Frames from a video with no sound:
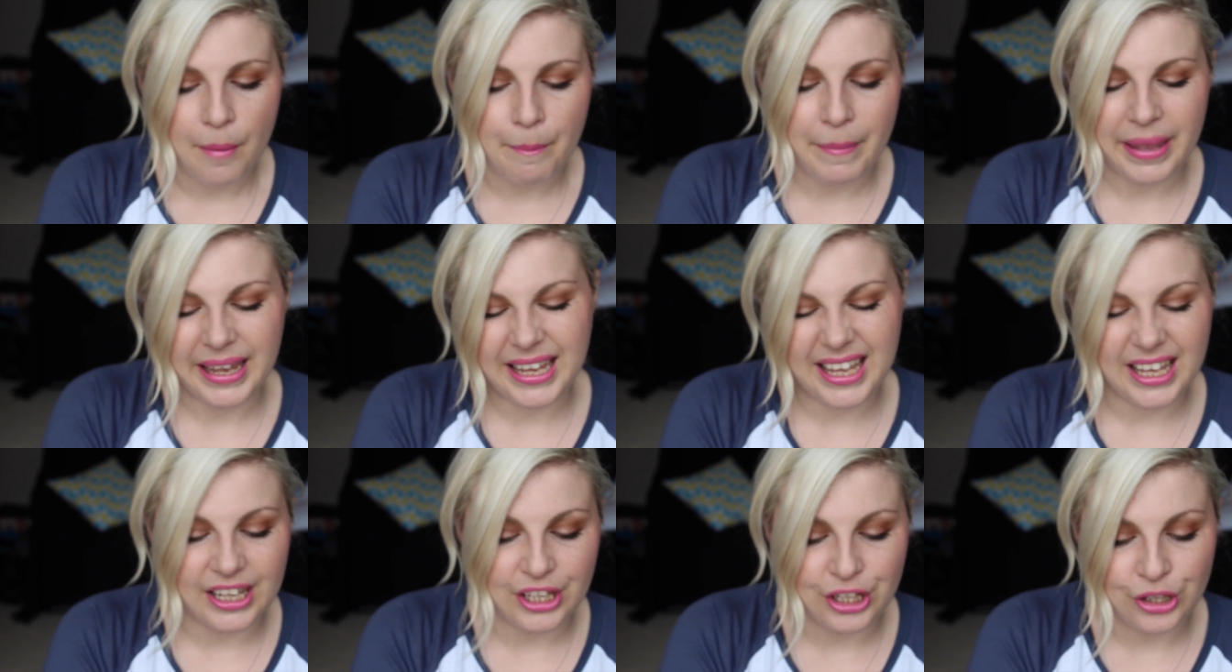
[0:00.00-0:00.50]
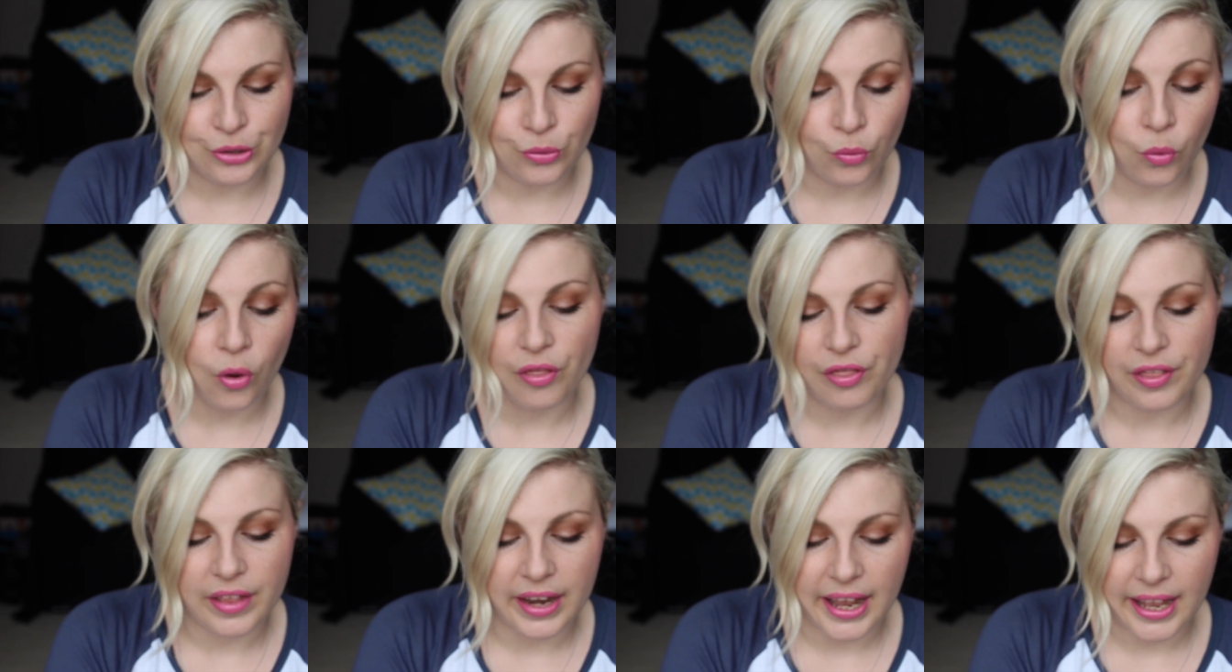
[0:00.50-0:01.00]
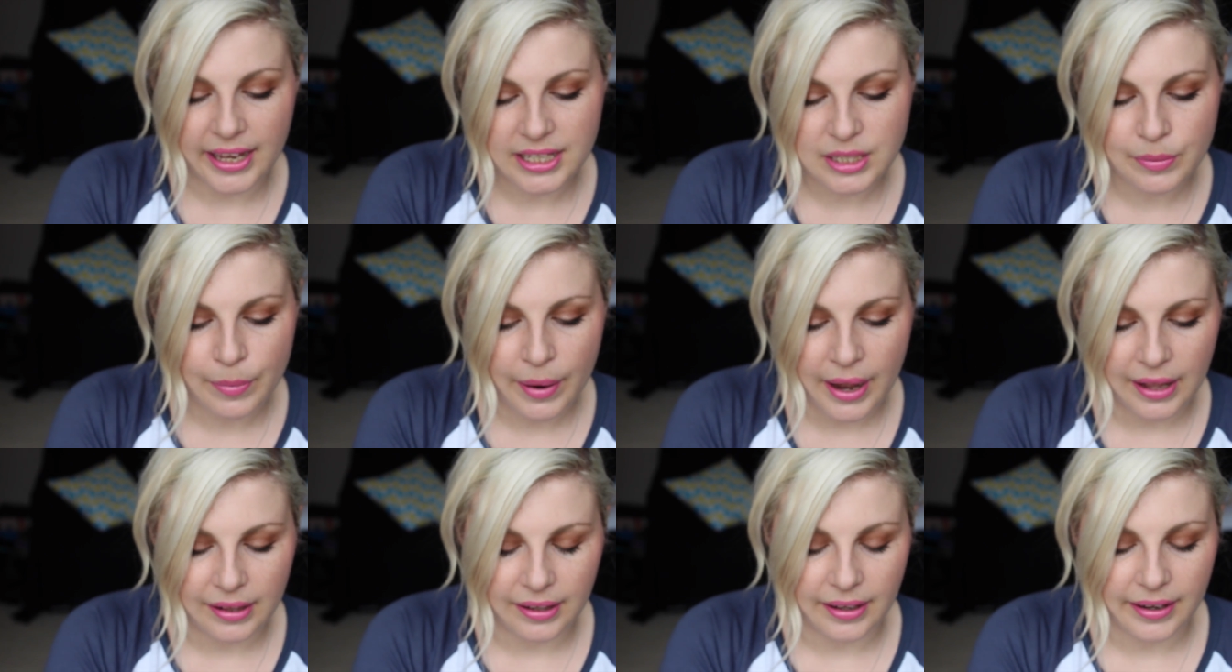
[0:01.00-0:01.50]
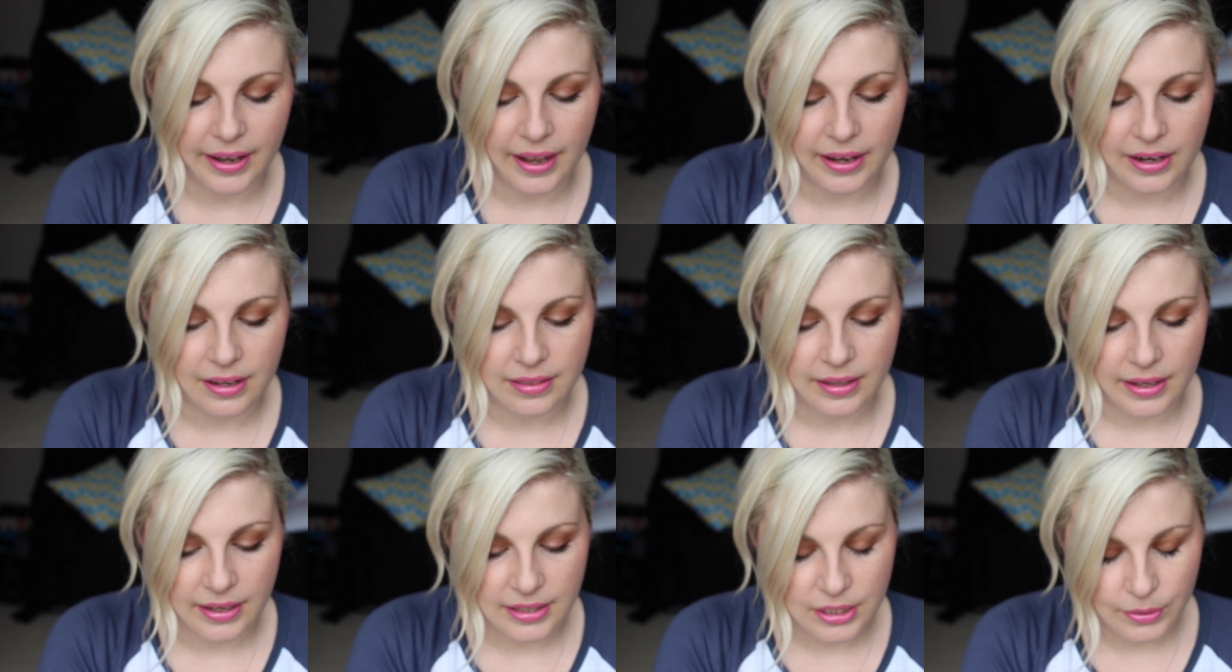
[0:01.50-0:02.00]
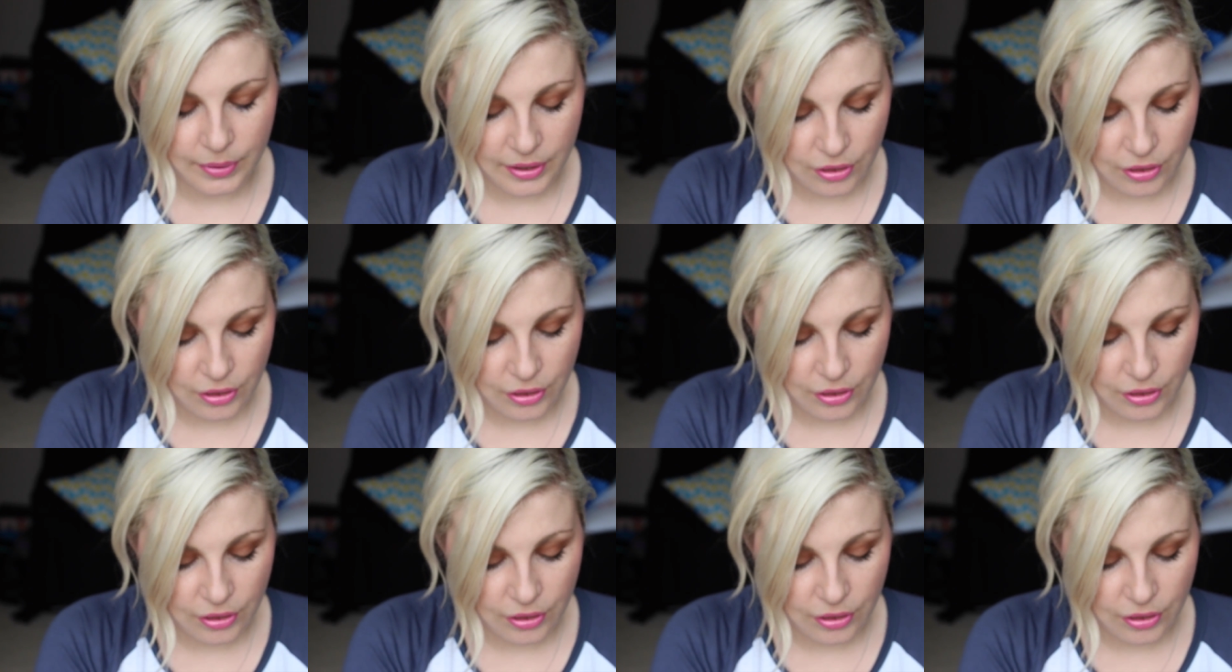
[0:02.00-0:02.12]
making you want the next palette kind of thing.